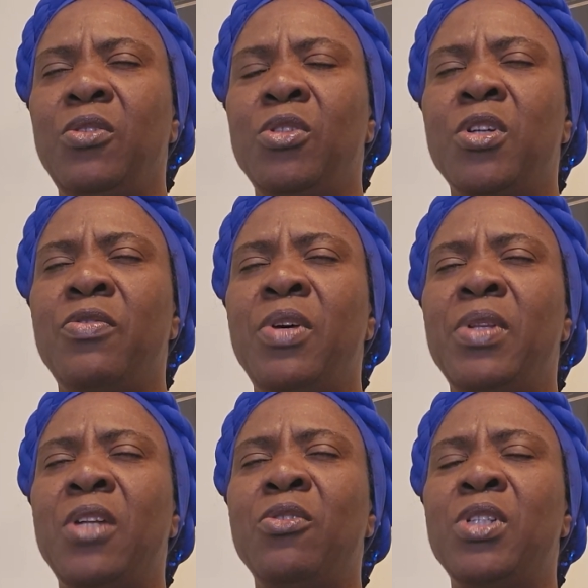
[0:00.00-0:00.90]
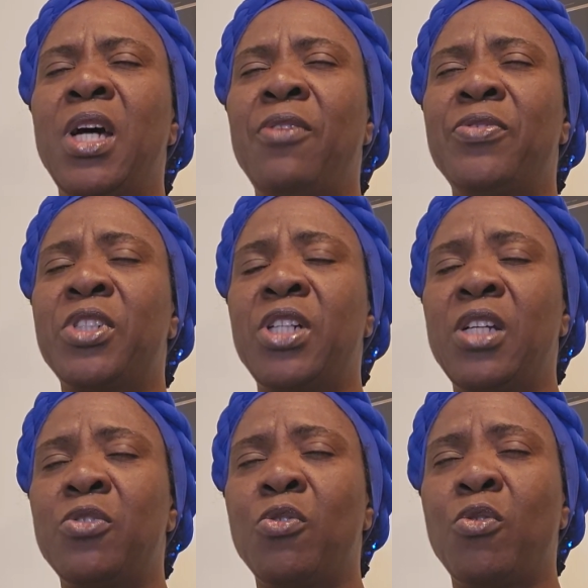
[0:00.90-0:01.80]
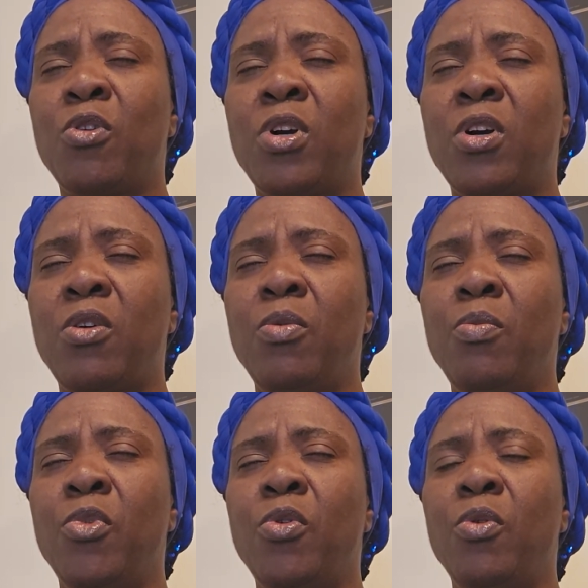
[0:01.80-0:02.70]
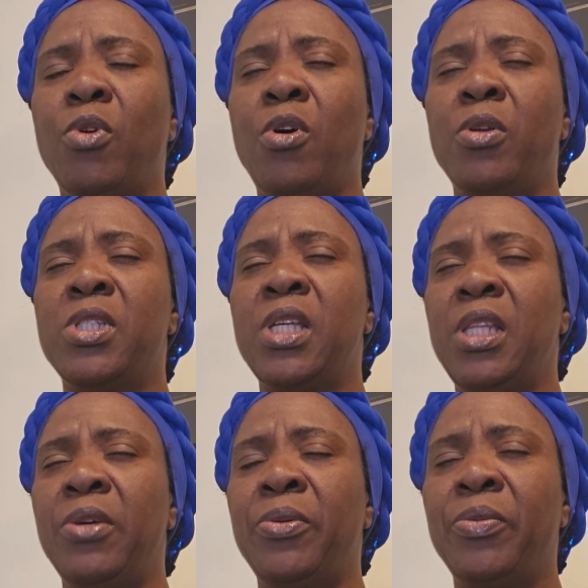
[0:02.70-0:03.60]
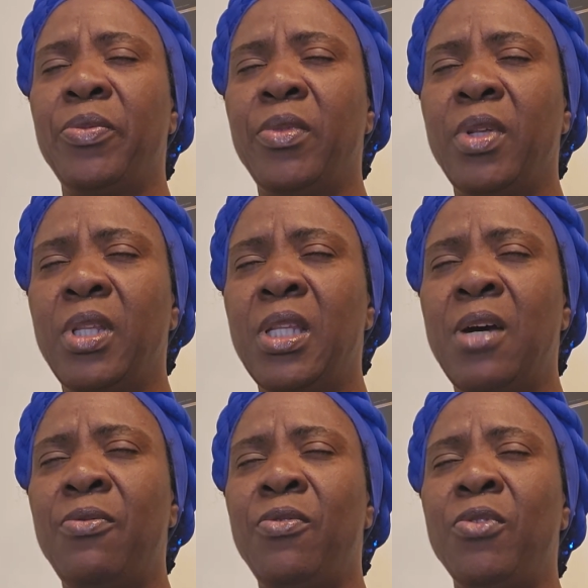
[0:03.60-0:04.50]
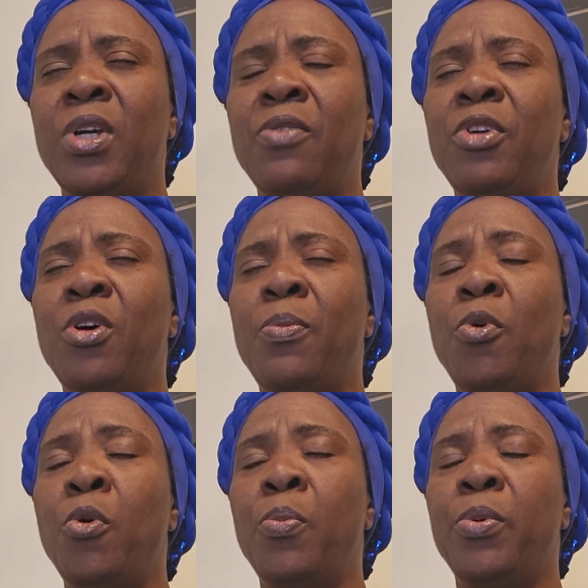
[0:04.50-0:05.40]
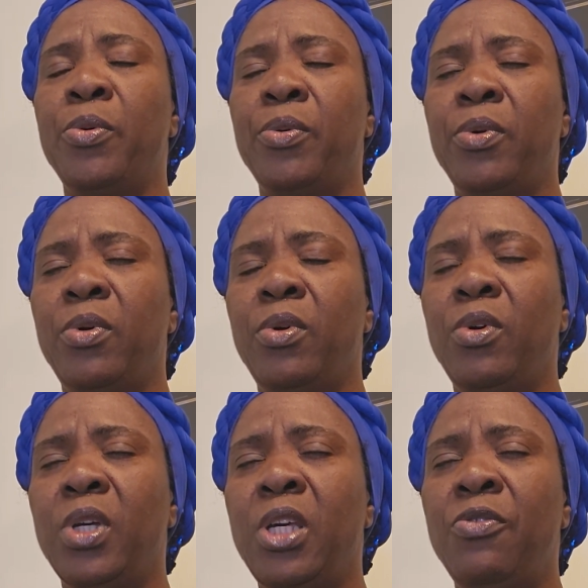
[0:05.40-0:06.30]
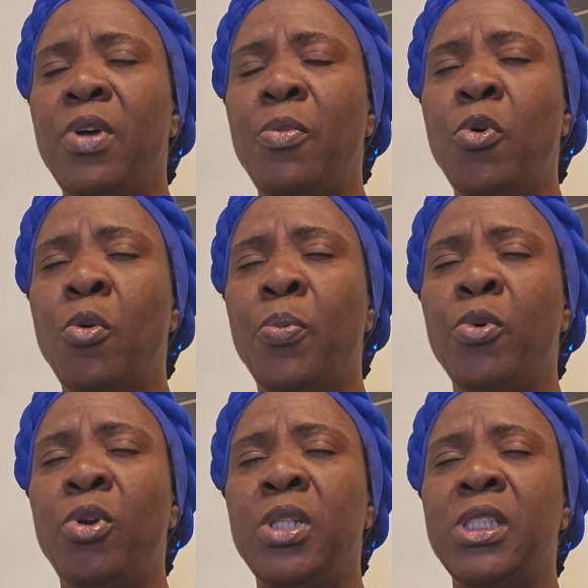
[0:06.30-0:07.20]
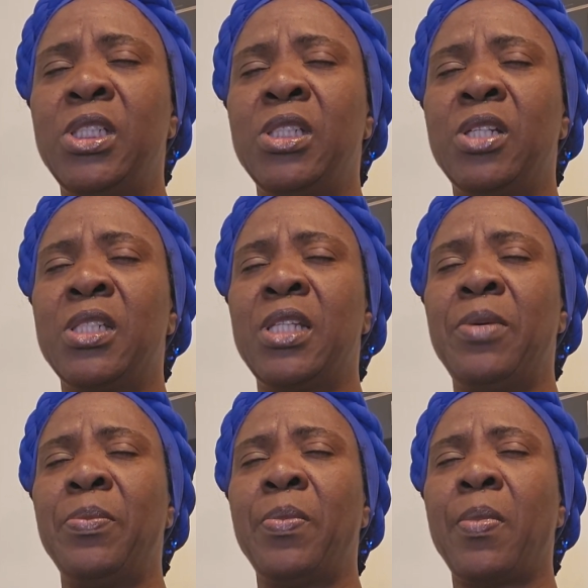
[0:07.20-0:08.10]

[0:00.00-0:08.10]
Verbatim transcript: Those of them that don't have strength to continue, they have given up hope. Give them hope, O Lord, in Jesus' name.